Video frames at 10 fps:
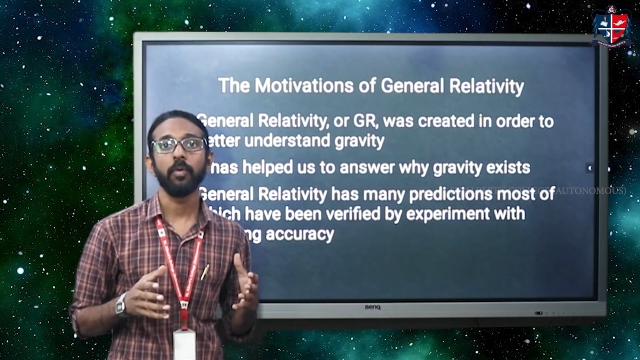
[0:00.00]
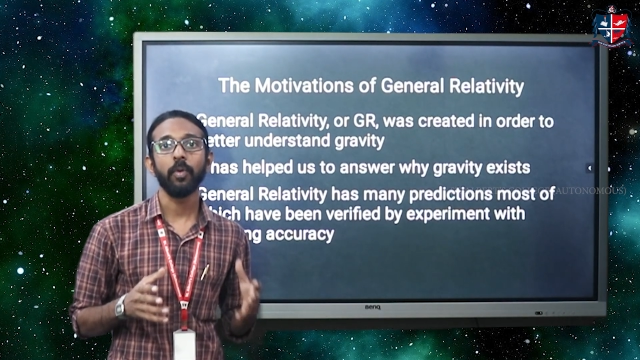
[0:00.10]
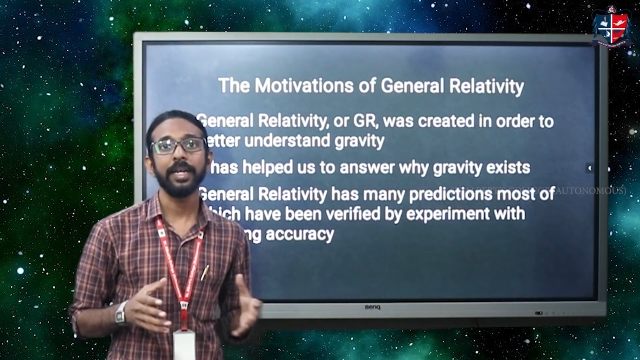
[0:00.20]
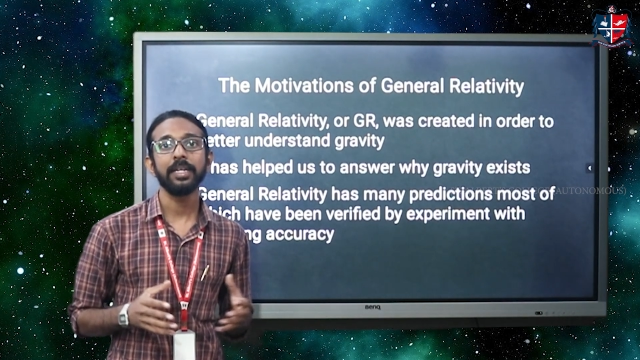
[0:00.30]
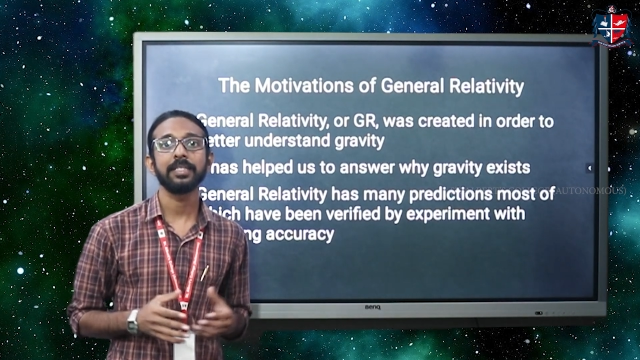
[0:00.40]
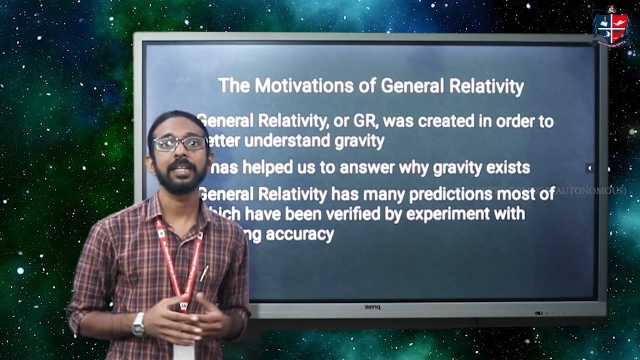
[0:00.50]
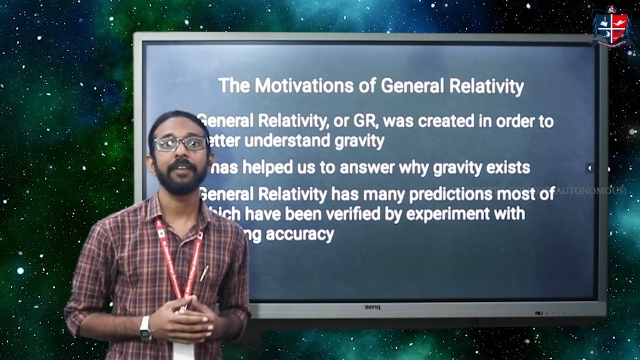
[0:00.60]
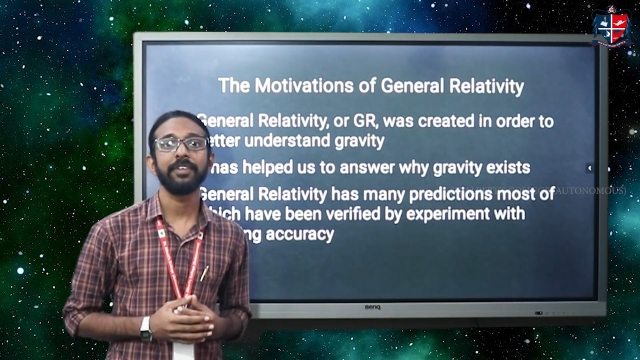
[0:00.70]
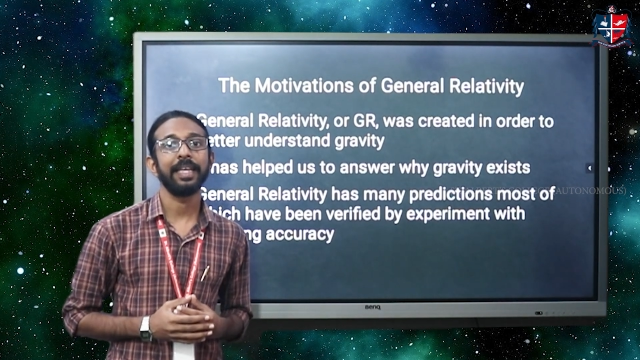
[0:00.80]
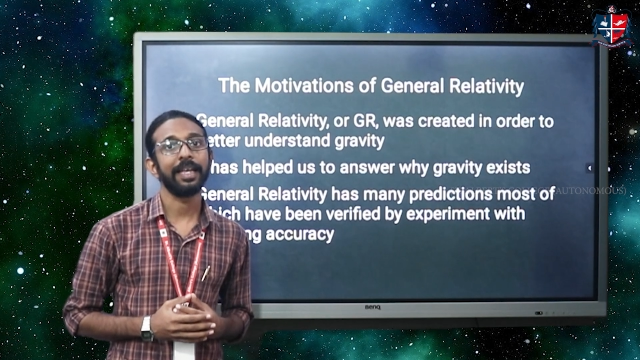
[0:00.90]
why does
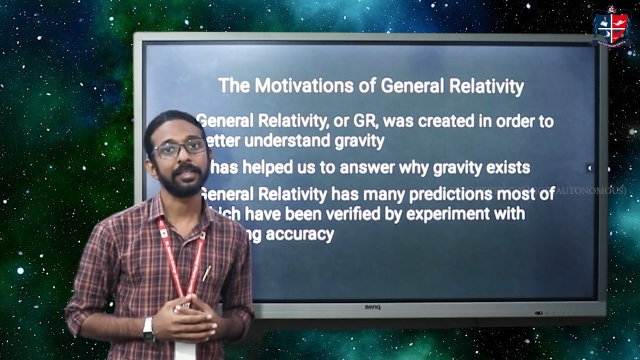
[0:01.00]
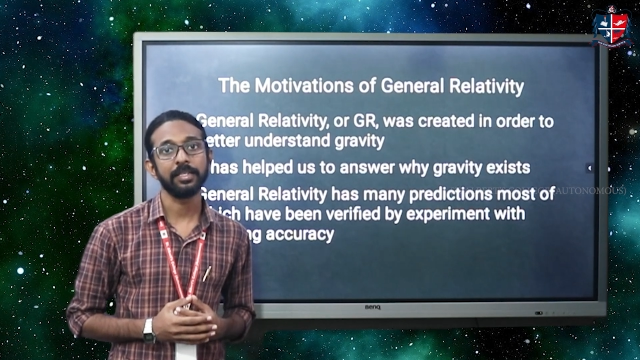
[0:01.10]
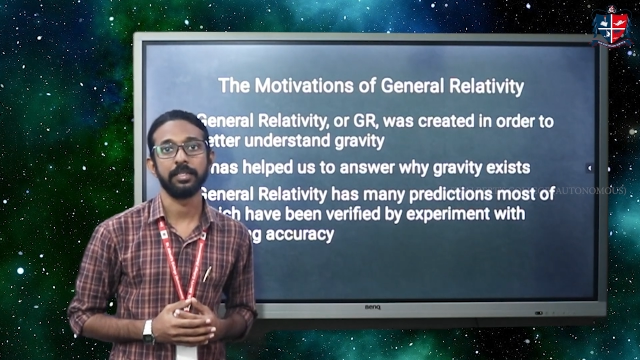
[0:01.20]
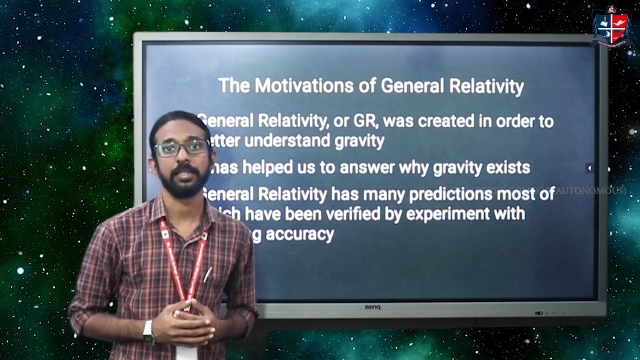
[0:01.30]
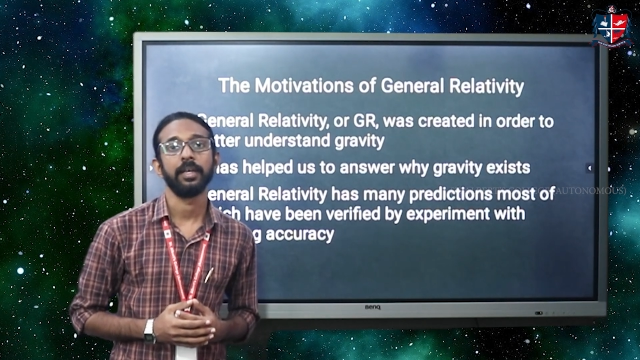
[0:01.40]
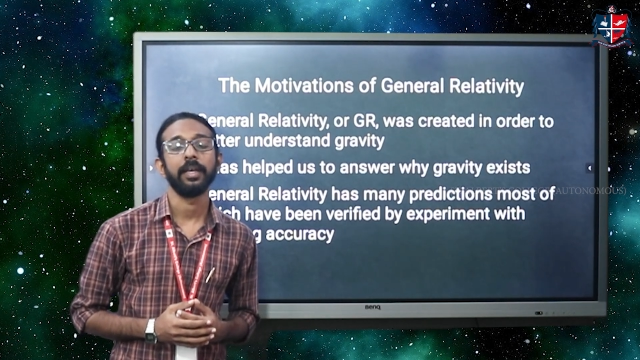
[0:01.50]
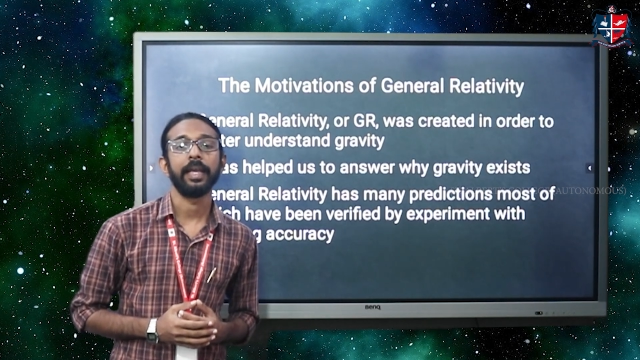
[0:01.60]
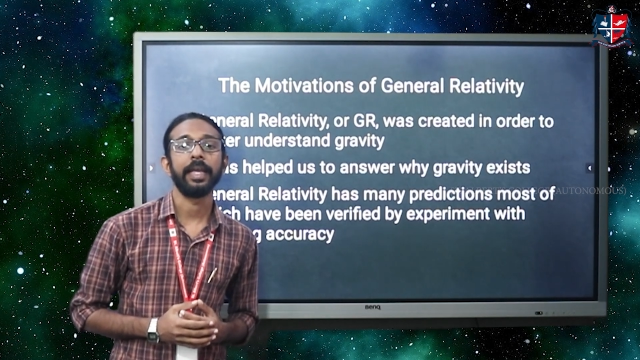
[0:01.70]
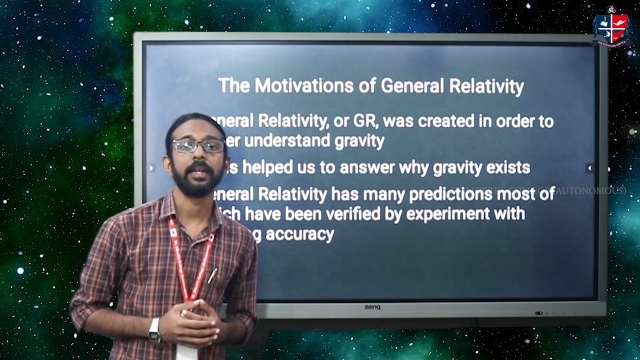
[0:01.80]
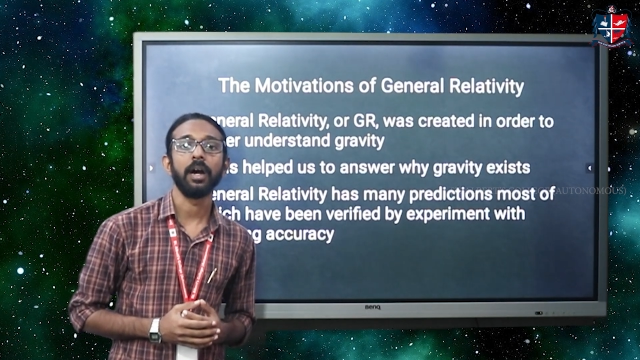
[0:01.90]
gravity exist
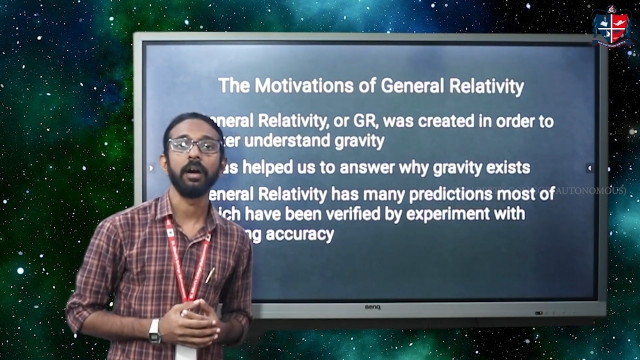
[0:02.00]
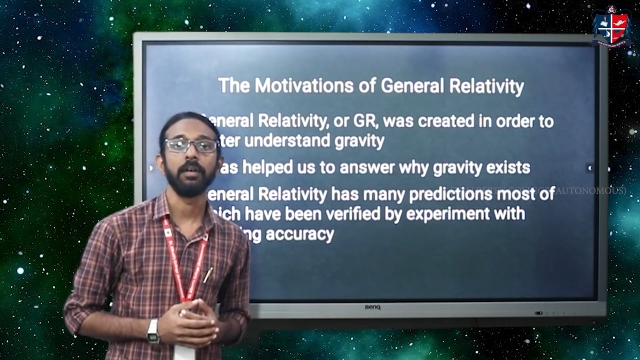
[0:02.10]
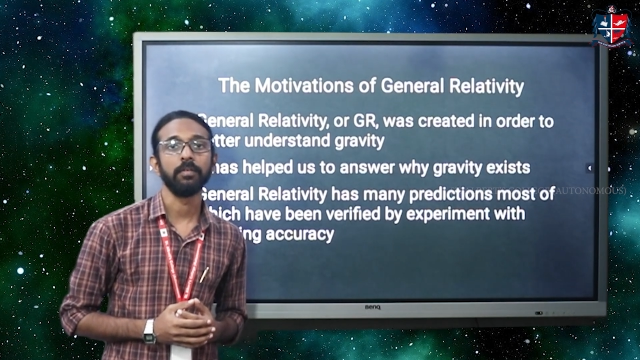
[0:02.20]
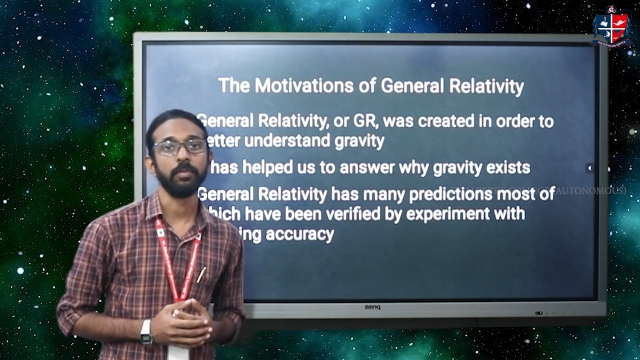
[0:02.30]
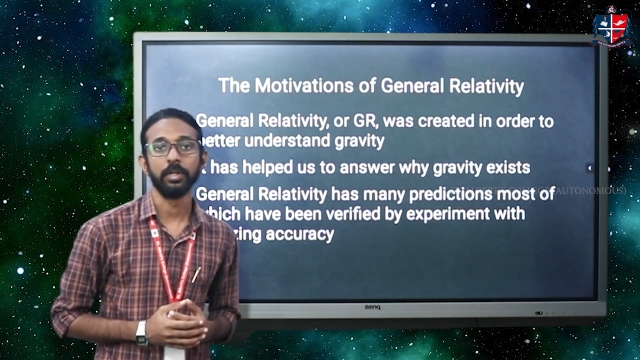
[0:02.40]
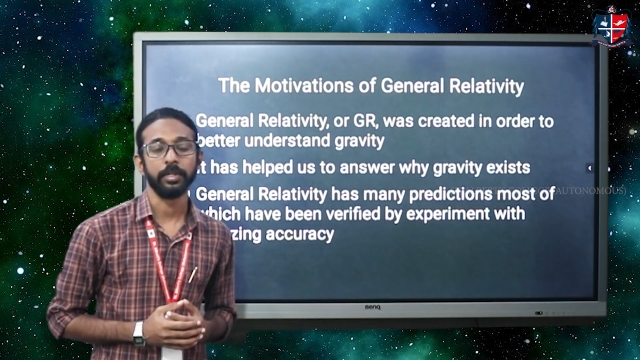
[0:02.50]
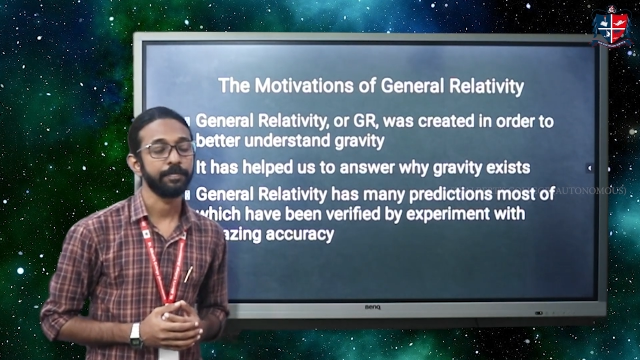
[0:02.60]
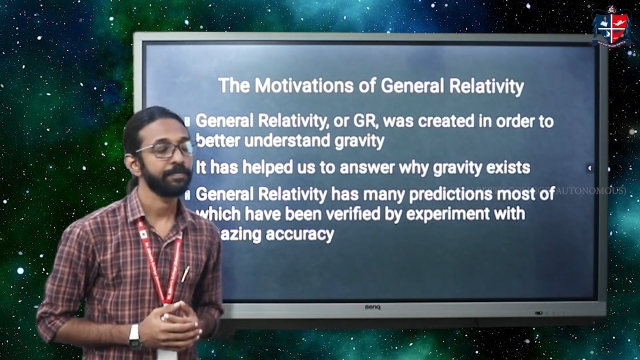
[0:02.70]
in our world.